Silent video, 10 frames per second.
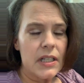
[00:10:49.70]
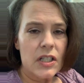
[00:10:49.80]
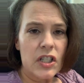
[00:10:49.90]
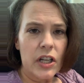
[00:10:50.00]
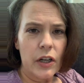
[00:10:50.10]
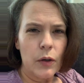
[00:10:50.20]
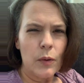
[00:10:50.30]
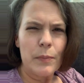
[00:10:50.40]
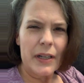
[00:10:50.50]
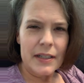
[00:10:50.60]

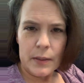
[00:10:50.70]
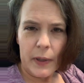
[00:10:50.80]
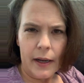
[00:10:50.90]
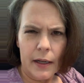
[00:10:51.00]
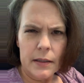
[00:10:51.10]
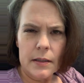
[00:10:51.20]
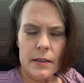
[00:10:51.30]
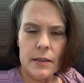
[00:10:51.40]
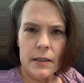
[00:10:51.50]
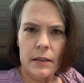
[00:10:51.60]
it
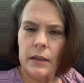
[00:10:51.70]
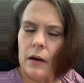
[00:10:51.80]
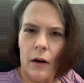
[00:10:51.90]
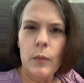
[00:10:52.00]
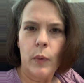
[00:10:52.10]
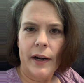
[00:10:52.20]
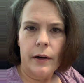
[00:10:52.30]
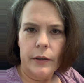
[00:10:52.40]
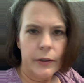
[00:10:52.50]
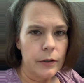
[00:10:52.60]
depends on
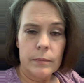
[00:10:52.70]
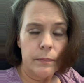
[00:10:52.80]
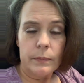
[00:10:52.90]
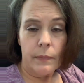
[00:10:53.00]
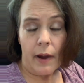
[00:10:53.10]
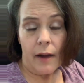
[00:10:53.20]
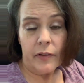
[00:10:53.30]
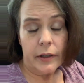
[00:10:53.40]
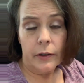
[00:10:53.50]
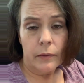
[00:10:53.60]
where you're
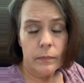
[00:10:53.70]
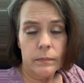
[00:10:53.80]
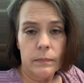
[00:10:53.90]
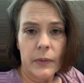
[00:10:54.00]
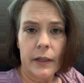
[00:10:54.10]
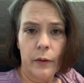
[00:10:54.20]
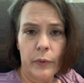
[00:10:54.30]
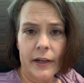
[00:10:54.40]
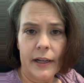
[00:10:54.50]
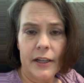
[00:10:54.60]
having your,
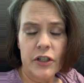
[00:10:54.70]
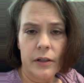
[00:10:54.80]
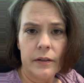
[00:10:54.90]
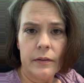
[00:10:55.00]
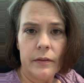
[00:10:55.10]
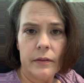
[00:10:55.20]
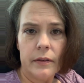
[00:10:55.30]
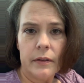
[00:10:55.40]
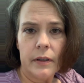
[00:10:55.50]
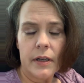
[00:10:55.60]
radiation.
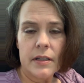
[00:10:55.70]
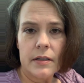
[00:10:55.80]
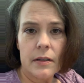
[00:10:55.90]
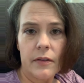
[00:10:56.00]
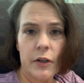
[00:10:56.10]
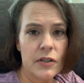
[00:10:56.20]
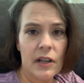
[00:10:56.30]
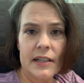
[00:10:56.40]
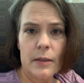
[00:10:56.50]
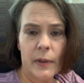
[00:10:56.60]
There's
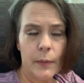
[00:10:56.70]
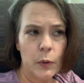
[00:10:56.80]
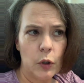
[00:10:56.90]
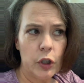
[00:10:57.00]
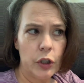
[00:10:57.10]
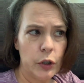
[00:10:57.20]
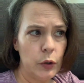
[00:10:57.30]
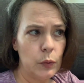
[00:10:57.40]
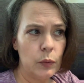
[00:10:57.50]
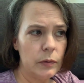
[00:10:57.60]
lots of people
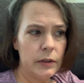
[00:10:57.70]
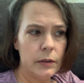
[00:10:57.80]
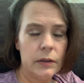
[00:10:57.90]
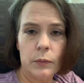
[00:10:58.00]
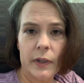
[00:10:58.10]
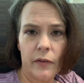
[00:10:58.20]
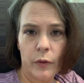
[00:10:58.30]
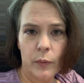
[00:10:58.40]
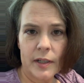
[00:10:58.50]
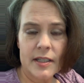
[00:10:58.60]
who, whenever
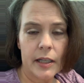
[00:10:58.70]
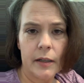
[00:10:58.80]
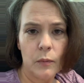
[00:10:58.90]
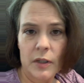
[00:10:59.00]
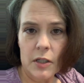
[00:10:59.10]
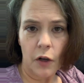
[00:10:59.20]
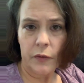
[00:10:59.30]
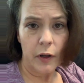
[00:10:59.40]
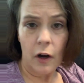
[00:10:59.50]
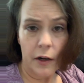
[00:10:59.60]
we sit in what's called
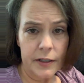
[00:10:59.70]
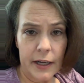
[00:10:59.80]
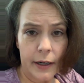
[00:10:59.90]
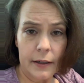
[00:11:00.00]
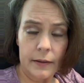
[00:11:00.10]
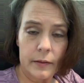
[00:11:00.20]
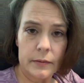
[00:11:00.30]
the on-deck